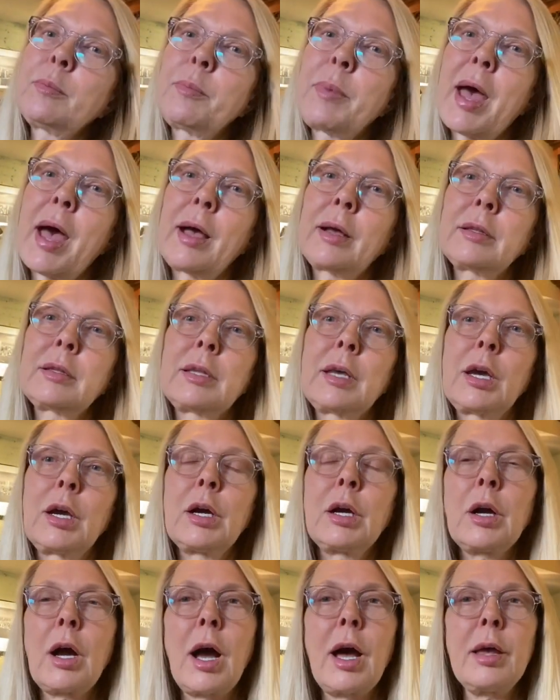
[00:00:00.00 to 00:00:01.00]
back
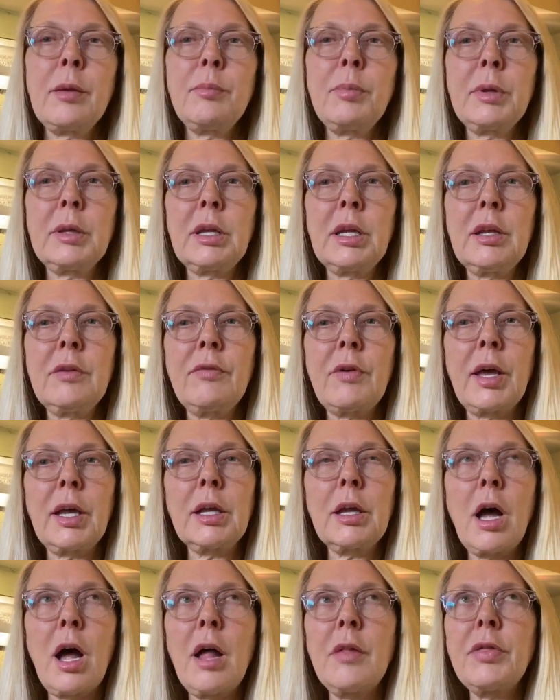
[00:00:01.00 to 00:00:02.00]
there, I believe I
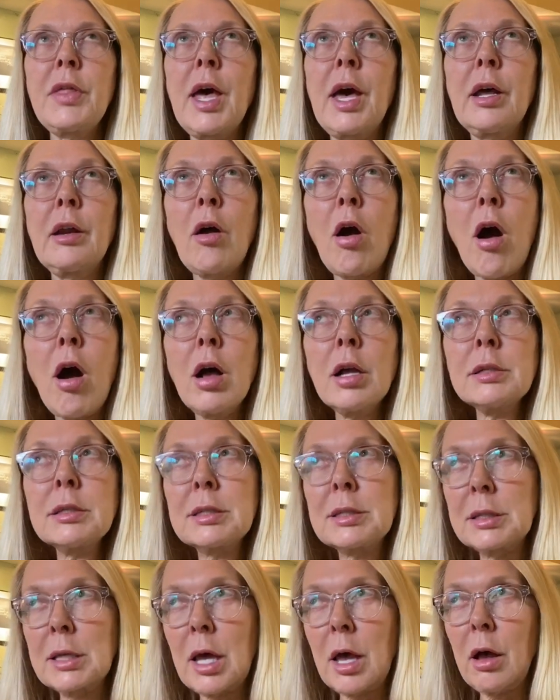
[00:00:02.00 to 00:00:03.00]
got that on
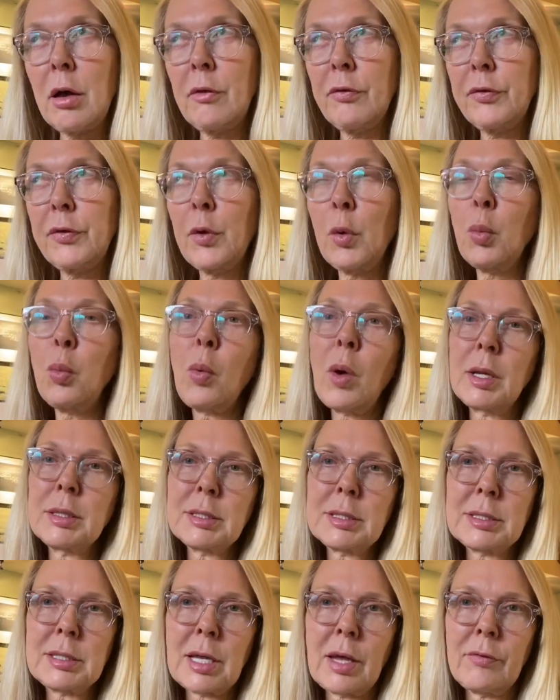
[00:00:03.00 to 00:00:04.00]
sale for
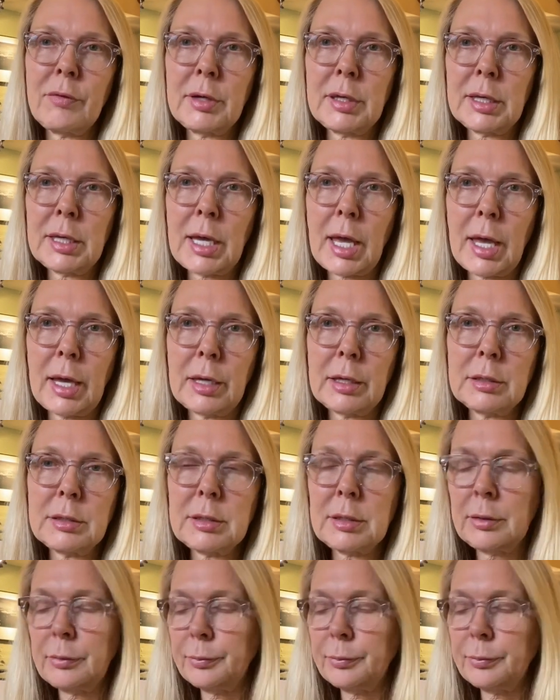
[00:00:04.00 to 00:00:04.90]
$178